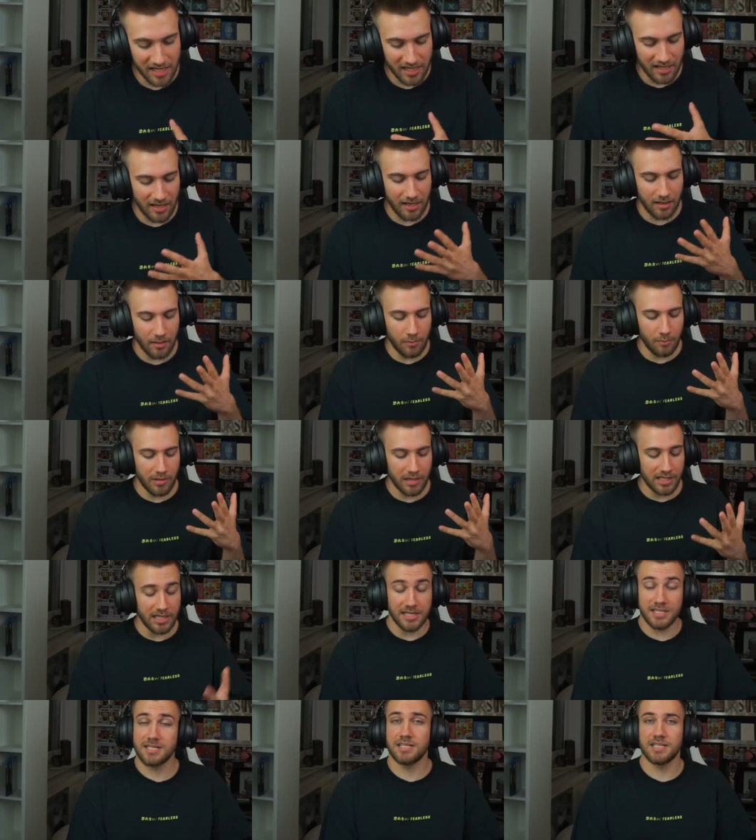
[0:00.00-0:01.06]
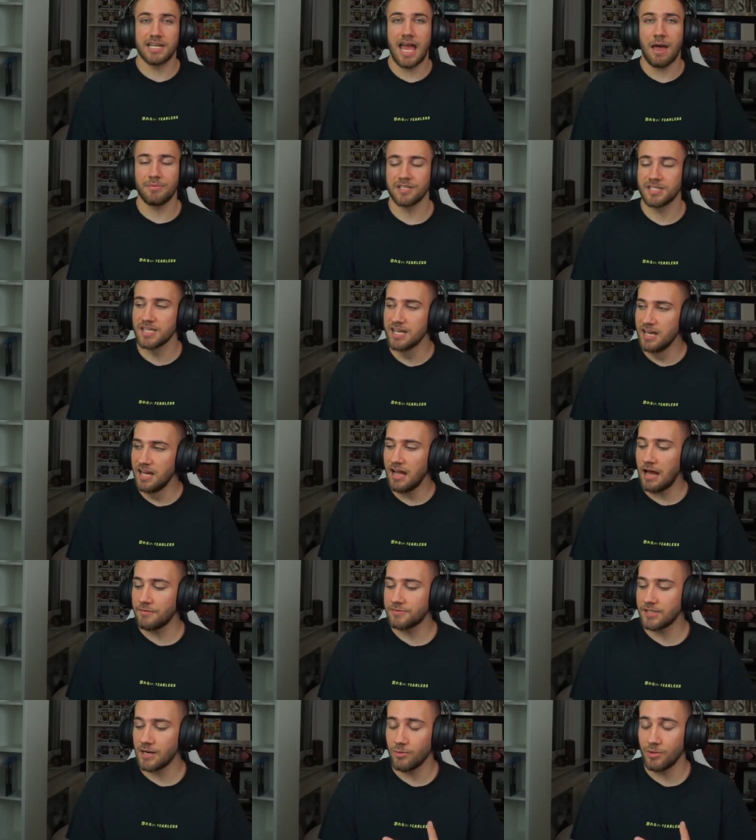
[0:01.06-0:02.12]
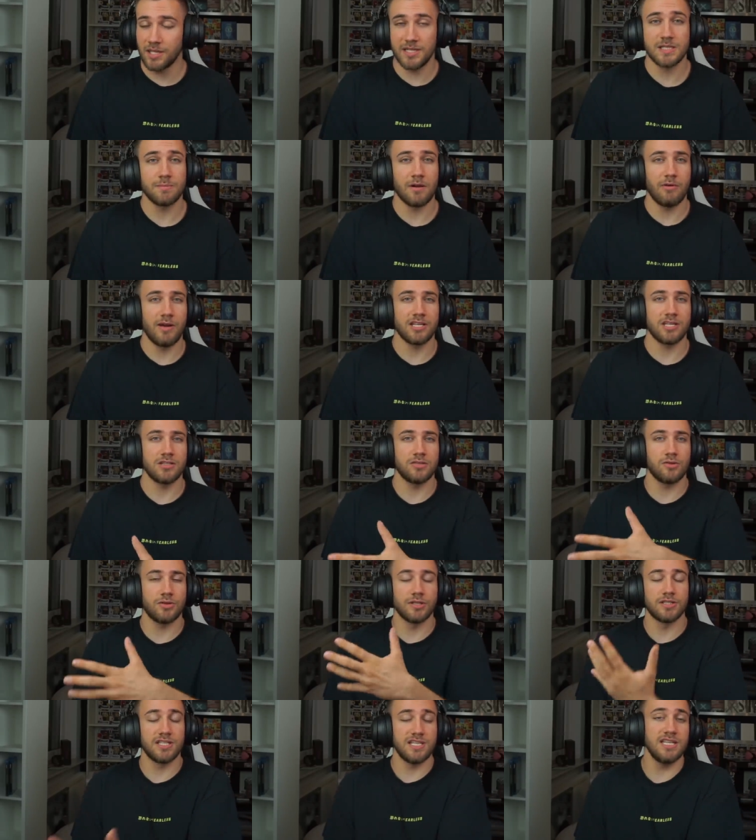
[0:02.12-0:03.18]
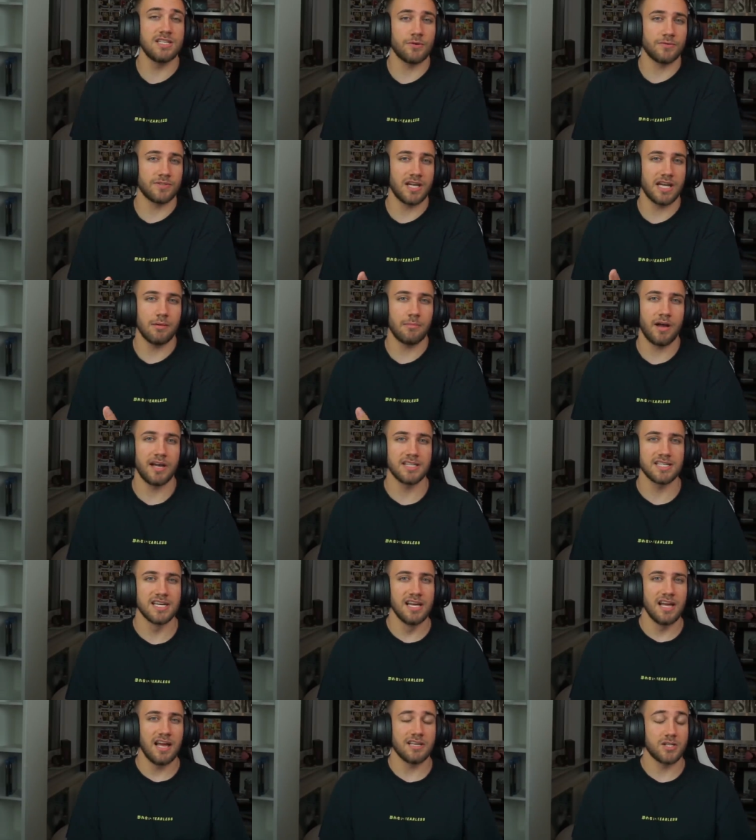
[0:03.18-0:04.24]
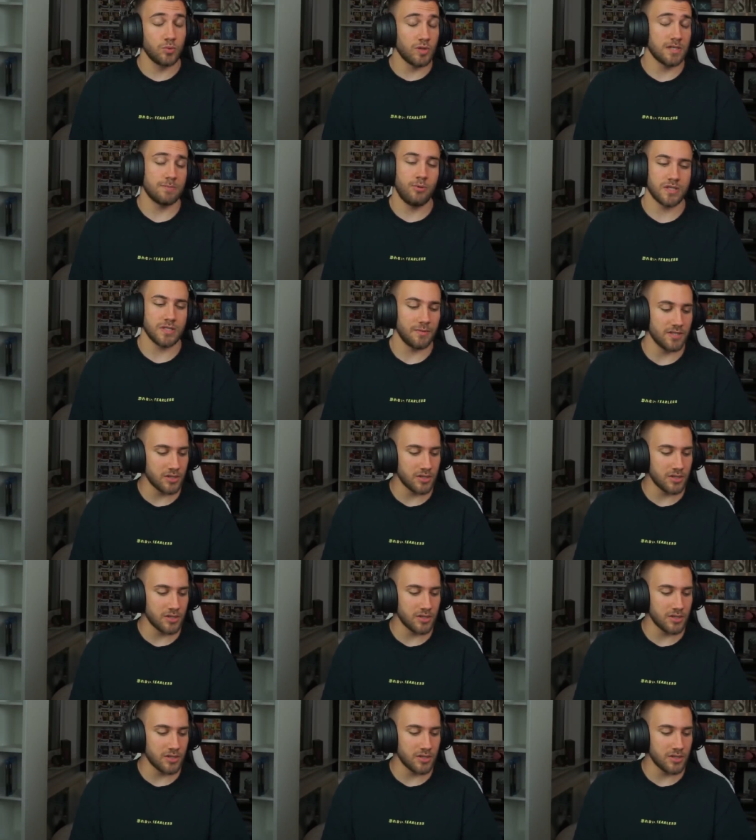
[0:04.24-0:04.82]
a little incident happened after I released my reaction to the teaser of Dynamite as soon as possible,